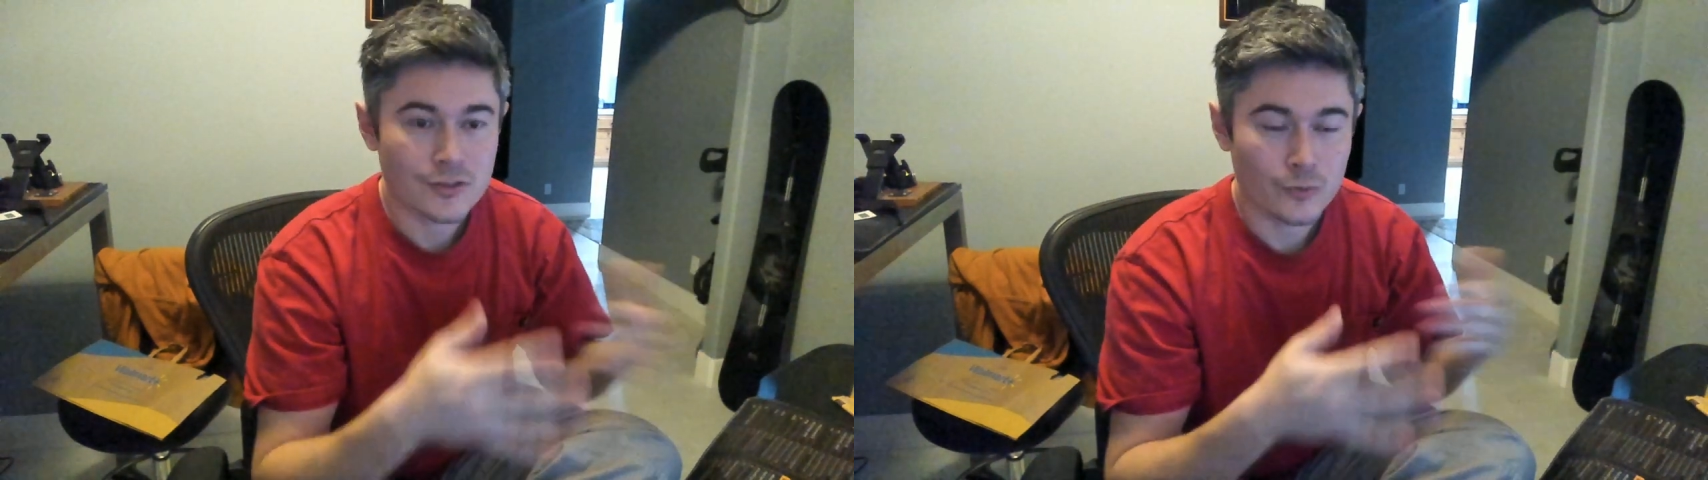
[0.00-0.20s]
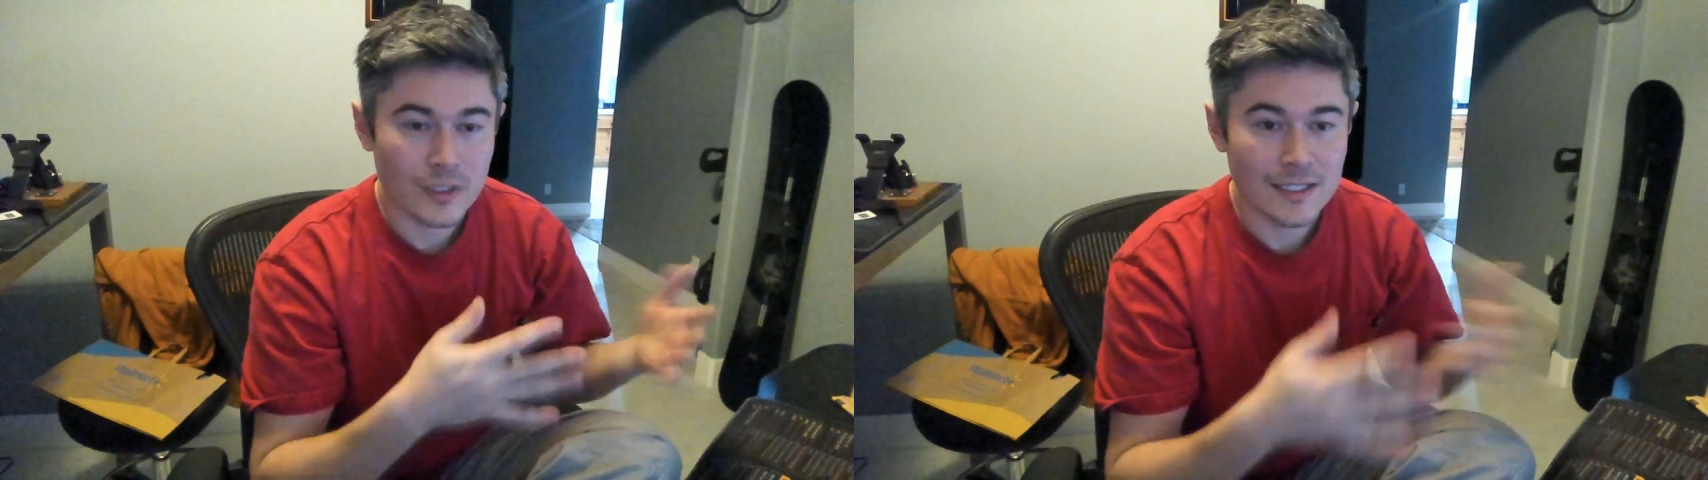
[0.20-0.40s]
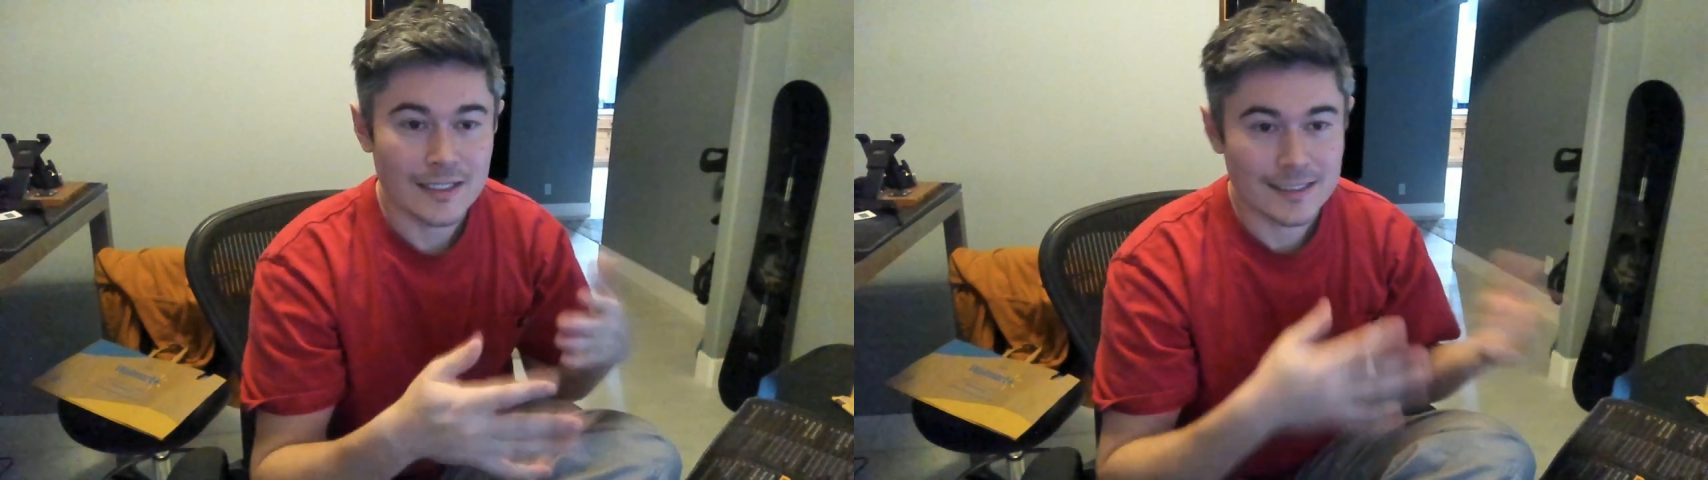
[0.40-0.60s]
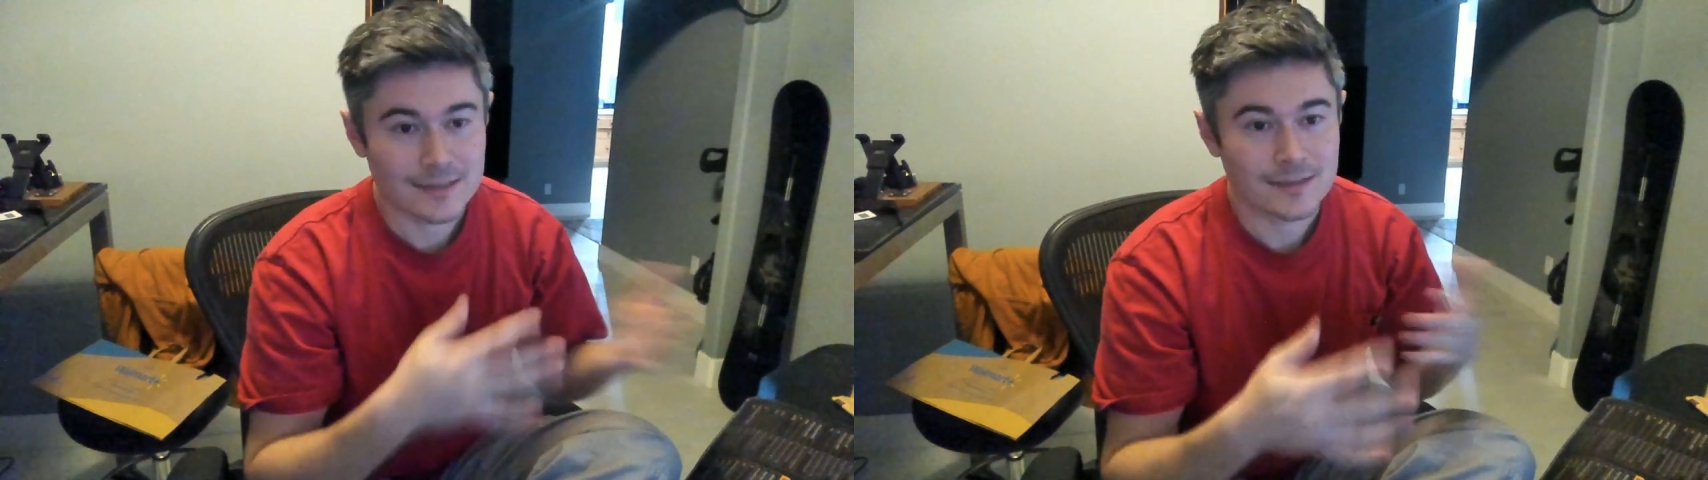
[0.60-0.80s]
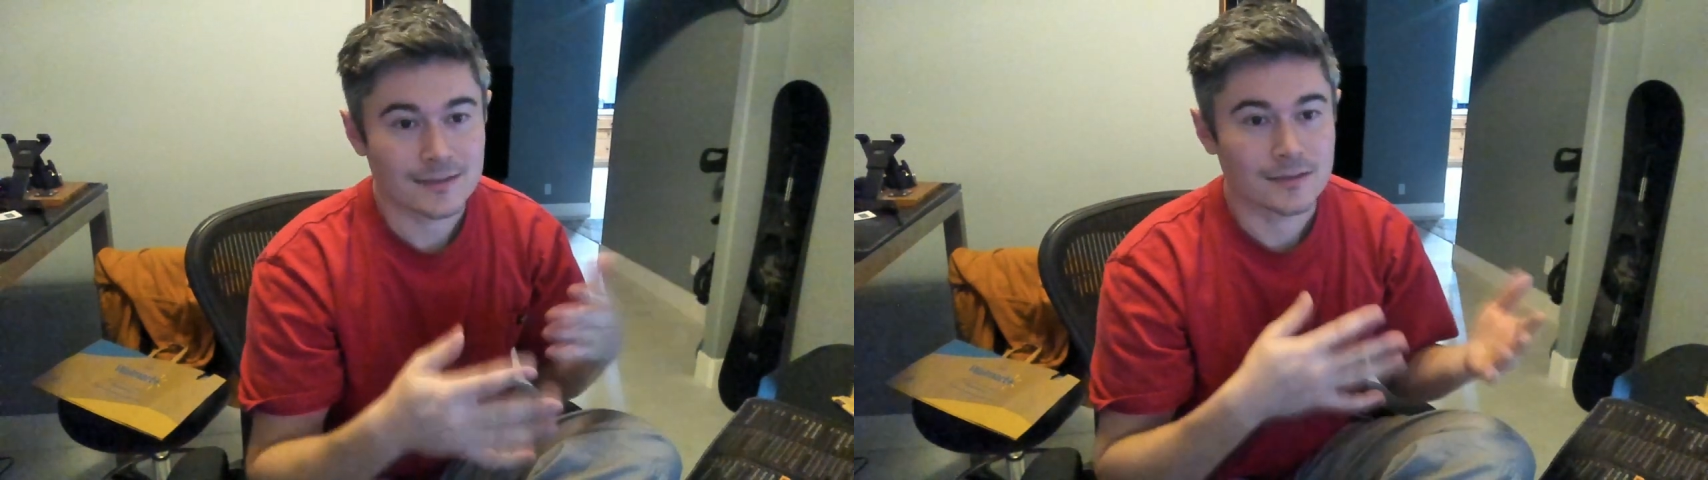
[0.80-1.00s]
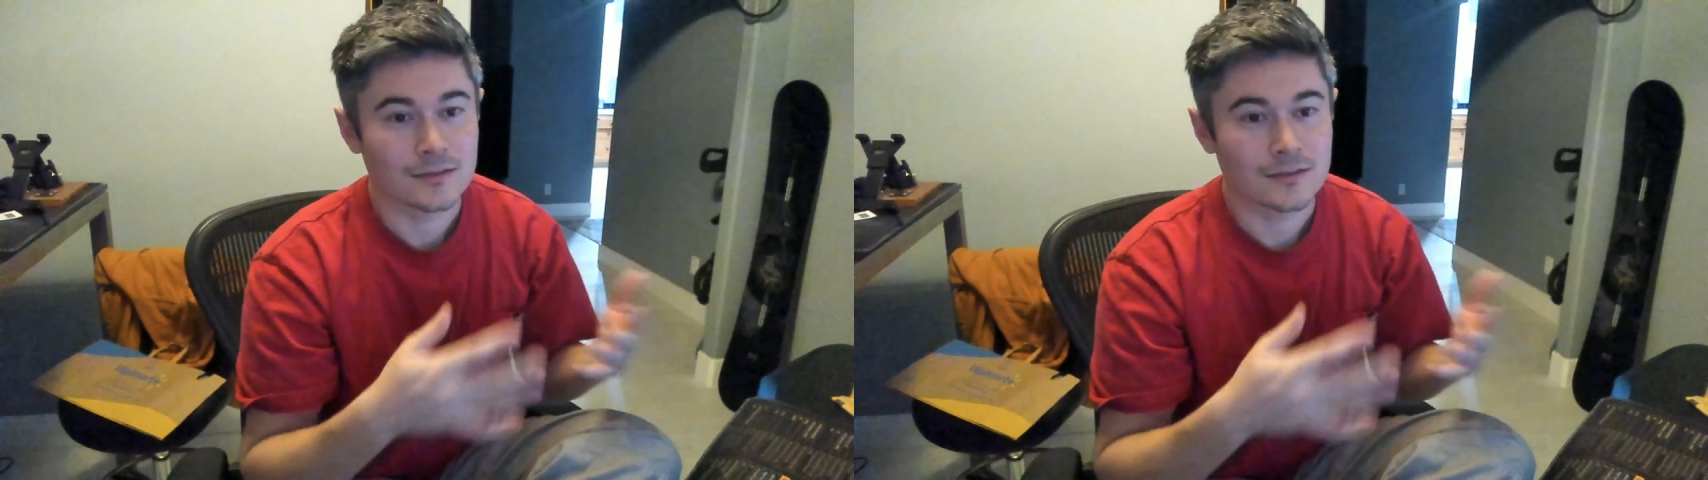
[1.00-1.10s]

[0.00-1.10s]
readings,